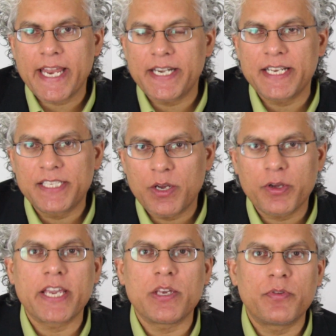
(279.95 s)
at it and say,
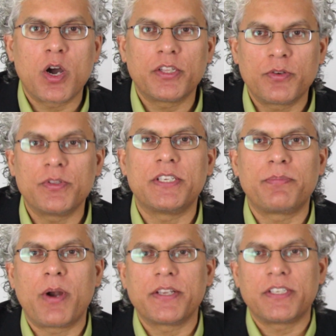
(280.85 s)
okay, you've gone through this
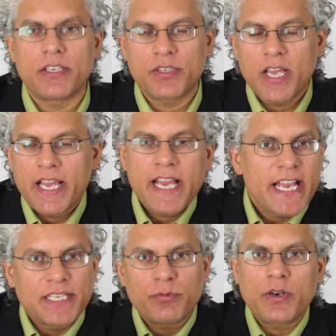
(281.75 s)
process.
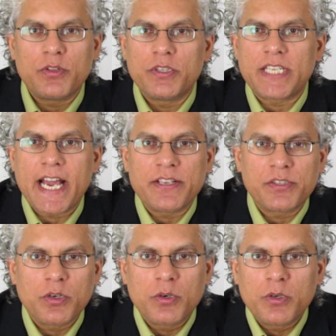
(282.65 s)
It's one of those
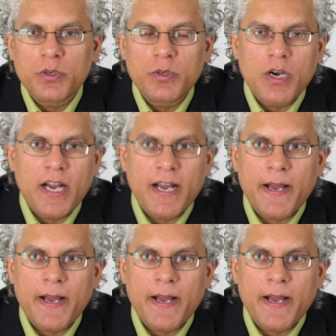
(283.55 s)
ISO